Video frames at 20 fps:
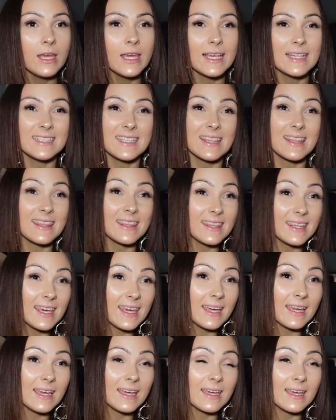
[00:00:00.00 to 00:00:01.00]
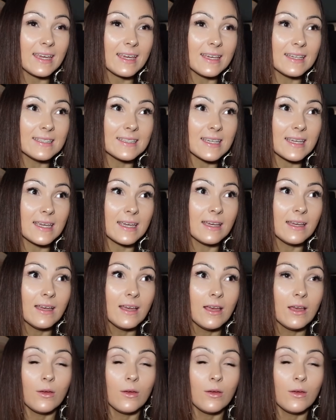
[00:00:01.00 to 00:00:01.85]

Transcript: is it thick is it